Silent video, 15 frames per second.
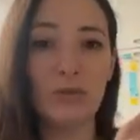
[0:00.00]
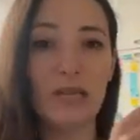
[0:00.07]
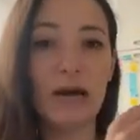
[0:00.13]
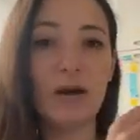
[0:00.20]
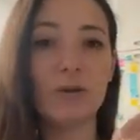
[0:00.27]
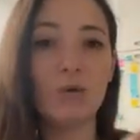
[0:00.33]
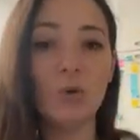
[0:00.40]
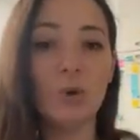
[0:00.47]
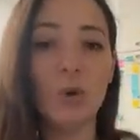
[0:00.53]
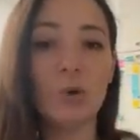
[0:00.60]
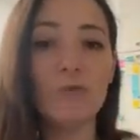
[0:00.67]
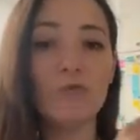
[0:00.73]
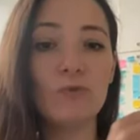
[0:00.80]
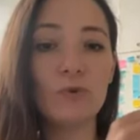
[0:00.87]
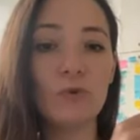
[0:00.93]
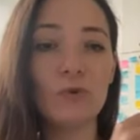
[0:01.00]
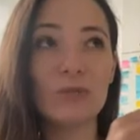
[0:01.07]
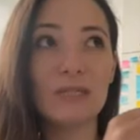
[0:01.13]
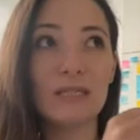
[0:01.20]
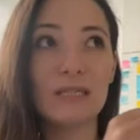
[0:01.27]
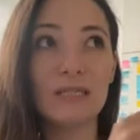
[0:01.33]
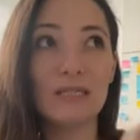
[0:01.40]
Now, you of
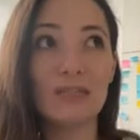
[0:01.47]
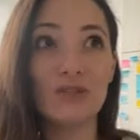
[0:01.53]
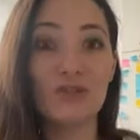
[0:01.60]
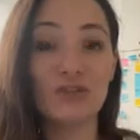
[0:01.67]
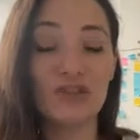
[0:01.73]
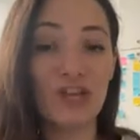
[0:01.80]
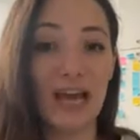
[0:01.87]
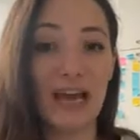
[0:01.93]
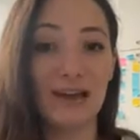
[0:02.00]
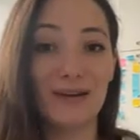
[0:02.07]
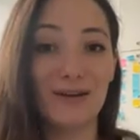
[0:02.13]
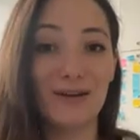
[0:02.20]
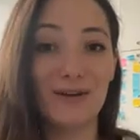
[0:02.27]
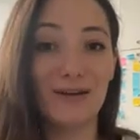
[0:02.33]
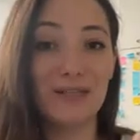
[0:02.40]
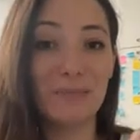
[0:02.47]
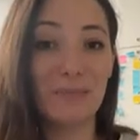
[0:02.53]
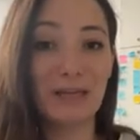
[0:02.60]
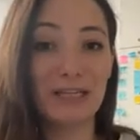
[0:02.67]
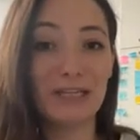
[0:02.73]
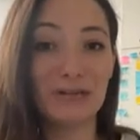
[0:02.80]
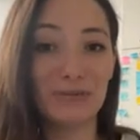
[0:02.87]
course need to check
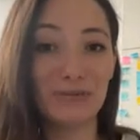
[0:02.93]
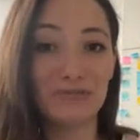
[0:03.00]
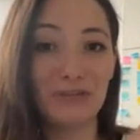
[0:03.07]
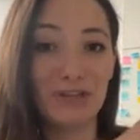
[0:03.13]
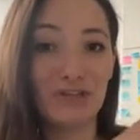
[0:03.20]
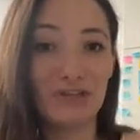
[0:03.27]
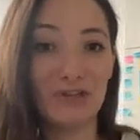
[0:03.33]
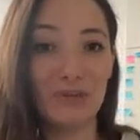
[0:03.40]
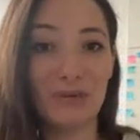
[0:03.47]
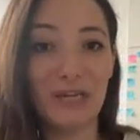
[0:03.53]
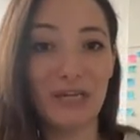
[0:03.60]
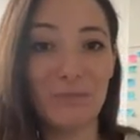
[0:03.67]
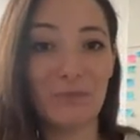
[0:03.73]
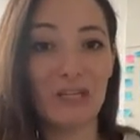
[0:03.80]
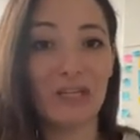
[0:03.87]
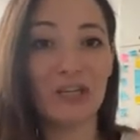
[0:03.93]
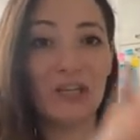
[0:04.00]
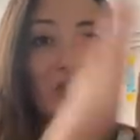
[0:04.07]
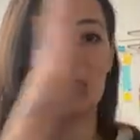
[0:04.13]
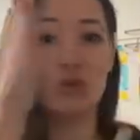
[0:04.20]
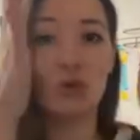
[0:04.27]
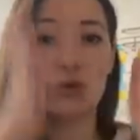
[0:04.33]
depending on the region you're in,
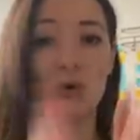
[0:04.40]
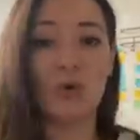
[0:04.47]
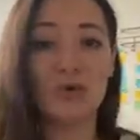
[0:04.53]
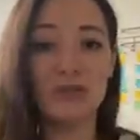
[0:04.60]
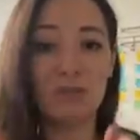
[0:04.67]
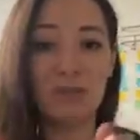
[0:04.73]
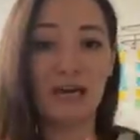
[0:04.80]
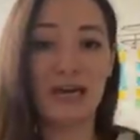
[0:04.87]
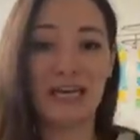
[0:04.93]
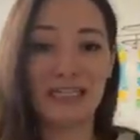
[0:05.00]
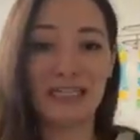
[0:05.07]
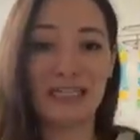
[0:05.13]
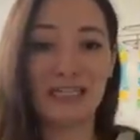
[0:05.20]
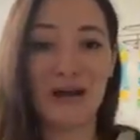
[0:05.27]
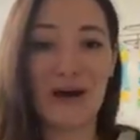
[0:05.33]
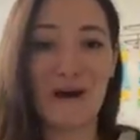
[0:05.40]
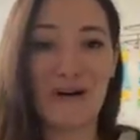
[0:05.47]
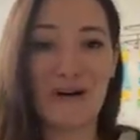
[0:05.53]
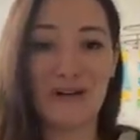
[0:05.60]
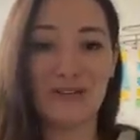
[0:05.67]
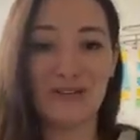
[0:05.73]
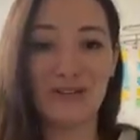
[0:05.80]
because the law depends
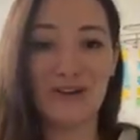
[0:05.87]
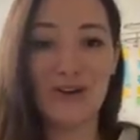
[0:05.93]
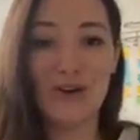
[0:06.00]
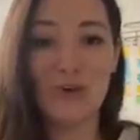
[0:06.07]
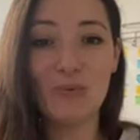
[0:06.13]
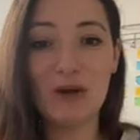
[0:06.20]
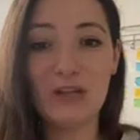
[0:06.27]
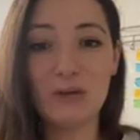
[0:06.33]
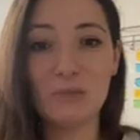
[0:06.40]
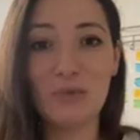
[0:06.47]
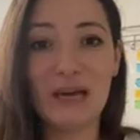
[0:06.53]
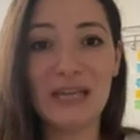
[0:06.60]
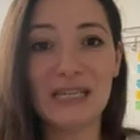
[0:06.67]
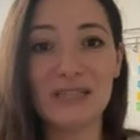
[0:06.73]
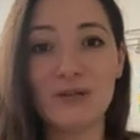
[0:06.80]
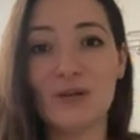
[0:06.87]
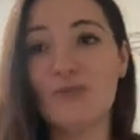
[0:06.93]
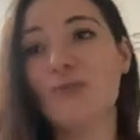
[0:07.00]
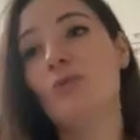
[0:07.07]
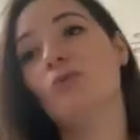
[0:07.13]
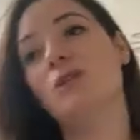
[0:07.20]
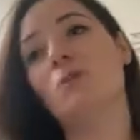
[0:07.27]
on where you're based. So
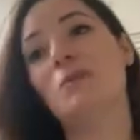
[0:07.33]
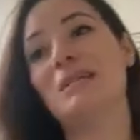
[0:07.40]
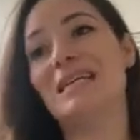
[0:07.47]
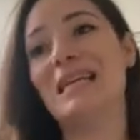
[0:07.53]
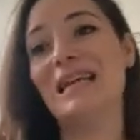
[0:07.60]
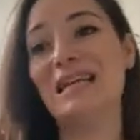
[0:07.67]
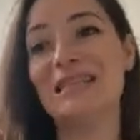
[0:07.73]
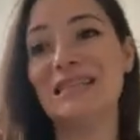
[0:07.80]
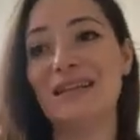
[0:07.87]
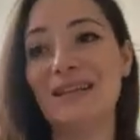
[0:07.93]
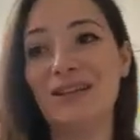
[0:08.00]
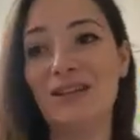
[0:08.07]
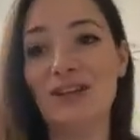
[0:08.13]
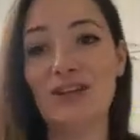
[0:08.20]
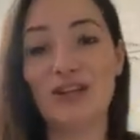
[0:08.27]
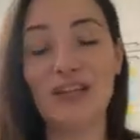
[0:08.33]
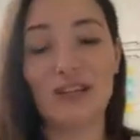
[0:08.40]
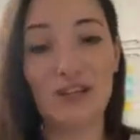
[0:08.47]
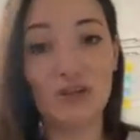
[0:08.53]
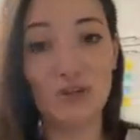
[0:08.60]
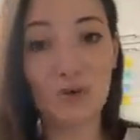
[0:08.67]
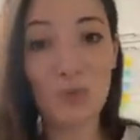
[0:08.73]
if you're in a particular state in
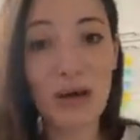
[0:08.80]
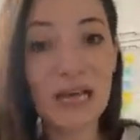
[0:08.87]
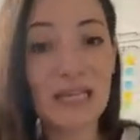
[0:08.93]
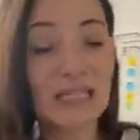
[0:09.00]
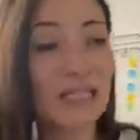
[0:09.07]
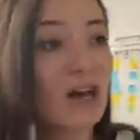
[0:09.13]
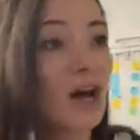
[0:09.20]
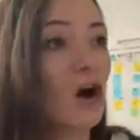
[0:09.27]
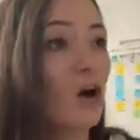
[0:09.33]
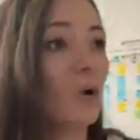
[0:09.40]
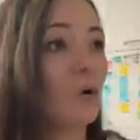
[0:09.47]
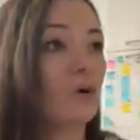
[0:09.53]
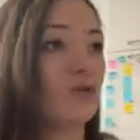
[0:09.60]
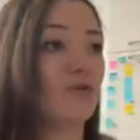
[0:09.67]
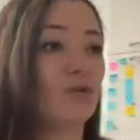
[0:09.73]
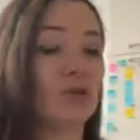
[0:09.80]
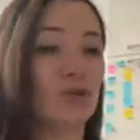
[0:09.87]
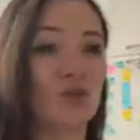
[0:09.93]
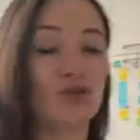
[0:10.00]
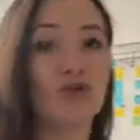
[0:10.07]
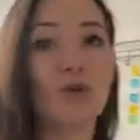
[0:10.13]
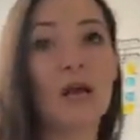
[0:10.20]
the US, or if you're in
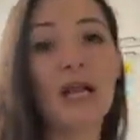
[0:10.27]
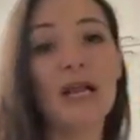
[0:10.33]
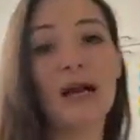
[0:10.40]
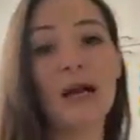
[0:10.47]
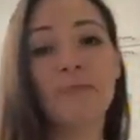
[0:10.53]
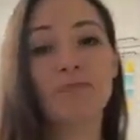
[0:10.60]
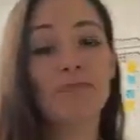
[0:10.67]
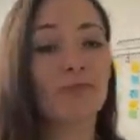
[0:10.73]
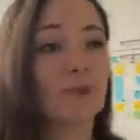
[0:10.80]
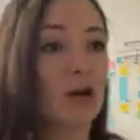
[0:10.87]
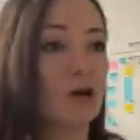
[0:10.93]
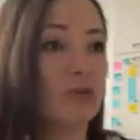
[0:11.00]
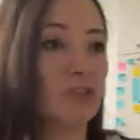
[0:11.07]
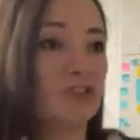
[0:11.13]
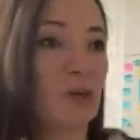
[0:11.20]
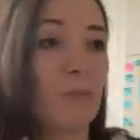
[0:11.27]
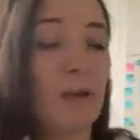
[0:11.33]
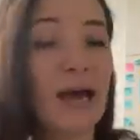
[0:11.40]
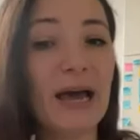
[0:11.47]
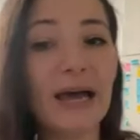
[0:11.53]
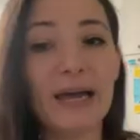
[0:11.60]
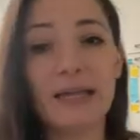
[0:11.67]
Australia, or in
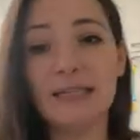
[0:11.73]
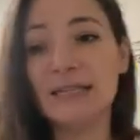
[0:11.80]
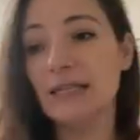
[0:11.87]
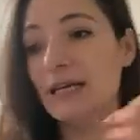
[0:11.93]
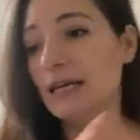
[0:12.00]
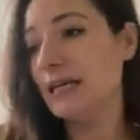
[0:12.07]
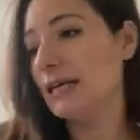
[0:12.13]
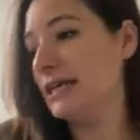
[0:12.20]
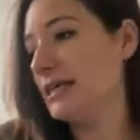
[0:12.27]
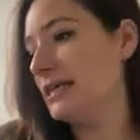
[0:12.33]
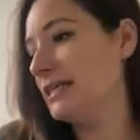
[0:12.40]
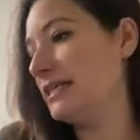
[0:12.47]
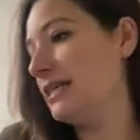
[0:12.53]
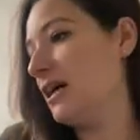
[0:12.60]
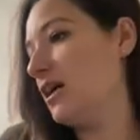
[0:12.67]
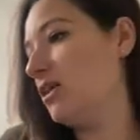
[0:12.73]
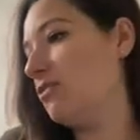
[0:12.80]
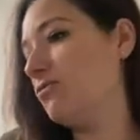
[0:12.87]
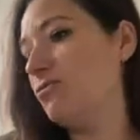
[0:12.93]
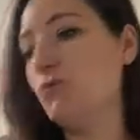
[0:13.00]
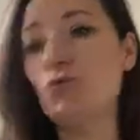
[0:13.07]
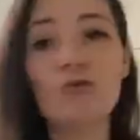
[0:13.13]
Japan, in
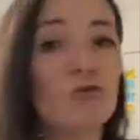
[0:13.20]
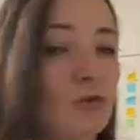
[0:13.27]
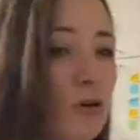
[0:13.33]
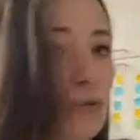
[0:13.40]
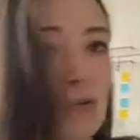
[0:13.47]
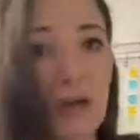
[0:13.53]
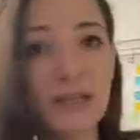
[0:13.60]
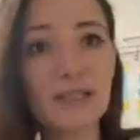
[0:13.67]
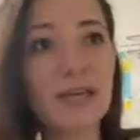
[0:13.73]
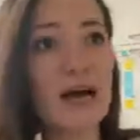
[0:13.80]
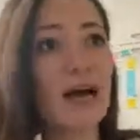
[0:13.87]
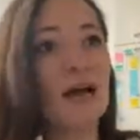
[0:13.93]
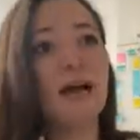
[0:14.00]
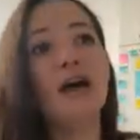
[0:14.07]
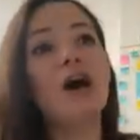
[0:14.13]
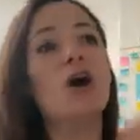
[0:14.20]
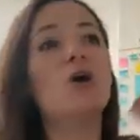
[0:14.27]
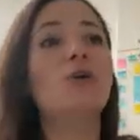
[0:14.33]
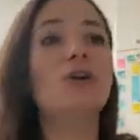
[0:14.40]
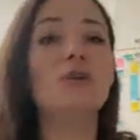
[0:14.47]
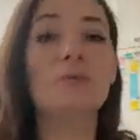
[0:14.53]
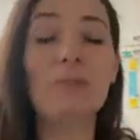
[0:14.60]
Rwanda,
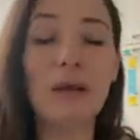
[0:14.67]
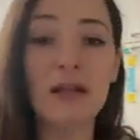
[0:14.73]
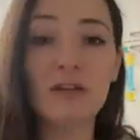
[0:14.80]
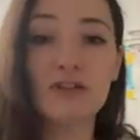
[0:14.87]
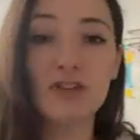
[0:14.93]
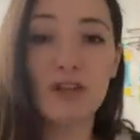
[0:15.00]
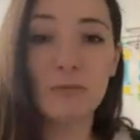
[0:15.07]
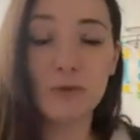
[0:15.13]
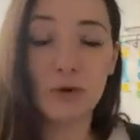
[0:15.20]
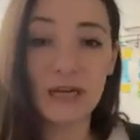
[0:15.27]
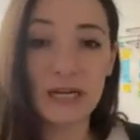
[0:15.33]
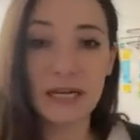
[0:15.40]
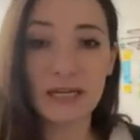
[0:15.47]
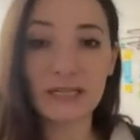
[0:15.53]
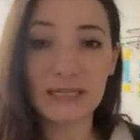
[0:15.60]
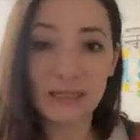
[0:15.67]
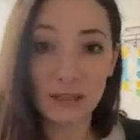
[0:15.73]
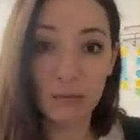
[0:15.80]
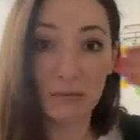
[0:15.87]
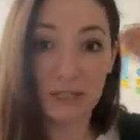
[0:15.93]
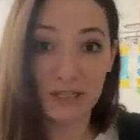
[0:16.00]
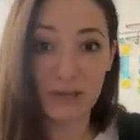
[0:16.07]
or in Belgium or England, it's going
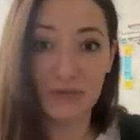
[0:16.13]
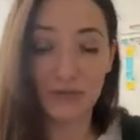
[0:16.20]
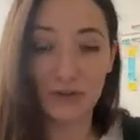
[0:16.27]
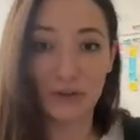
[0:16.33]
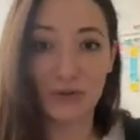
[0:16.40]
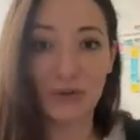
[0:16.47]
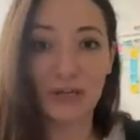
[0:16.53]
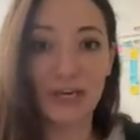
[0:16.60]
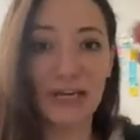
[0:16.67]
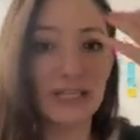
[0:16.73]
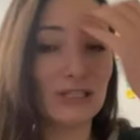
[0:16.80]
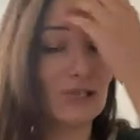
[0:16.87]
to be different, okay?